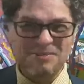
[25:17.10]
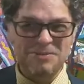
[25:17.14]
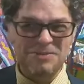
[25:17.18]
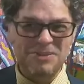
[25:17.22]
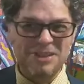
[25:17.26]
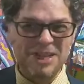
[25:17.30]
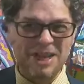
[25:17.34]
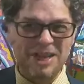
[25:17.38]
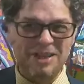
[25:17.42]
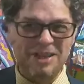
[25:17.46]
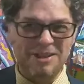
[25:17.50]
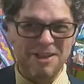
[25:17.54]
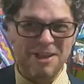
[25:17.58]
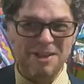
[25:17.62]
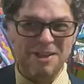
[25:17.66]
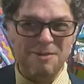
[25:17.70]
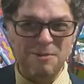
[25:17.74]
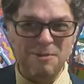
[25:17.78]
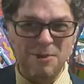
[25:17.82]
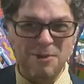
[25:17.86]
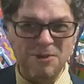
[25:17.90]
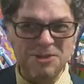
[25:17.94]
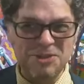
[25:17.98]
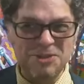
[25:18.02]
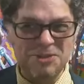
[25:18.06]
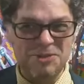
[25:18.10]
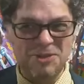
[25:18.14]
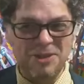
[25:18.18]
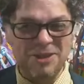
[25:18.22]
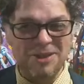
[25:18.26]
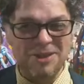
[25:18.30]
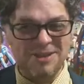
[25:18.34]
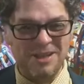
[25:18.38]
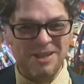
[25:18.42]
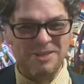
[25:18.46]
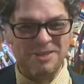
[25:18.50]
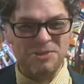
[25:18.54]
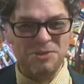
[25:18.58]
giant lawnmowers who
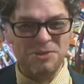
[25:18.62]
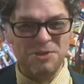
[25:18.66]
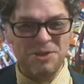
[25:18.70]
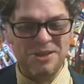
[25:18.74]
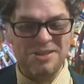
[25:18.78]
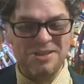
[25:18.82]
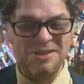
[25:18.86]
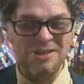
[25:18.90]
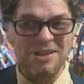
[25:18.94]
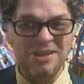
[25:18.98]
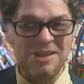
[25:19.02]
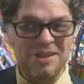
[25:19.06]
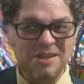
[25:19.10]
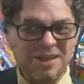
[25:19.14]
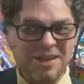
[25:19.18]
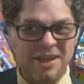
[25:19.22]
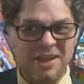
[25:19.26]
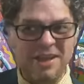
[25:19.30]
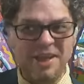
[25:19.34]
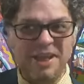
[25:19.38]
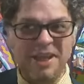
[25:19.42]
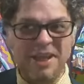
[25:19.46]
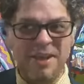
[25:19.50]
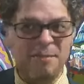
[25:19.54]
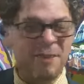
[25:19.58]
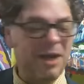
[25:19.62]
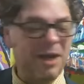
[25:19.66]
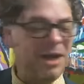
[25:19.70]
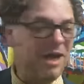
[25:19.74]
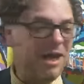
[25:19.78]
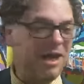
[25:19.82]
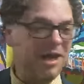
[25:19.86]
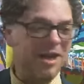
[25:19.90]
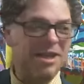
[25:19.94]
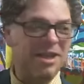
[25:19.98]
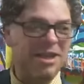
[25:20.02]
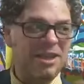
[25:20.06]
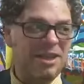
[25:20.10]
cut down trees, they came in
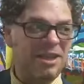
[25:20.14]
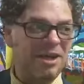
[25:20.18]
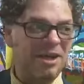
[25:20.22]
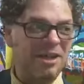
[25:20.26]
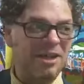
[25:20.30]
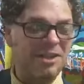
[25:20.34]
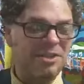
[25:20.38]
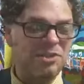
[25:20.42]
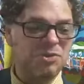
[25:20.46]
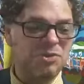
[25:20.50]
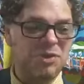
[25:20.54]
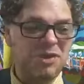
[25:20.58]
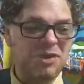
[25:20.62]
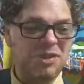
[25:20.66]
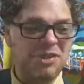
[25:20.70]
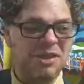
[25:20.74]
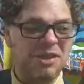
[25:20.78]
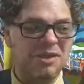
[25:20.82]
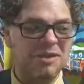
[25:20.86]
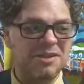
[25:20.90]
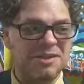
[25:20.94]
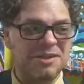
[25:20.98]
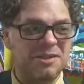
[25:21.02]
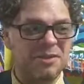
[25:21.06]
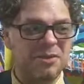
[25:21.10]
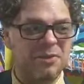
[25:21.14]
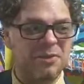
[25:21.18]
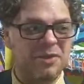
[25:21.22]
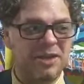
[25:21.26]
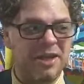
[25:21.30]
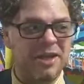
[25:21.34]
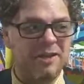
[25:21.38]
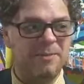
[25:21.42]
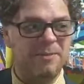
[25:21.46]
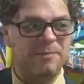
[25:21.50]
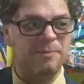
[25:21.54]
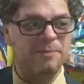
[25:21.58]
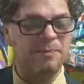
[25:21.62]
and had to clean all the trees out because they were
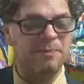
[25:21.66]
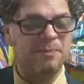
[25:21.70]
dead.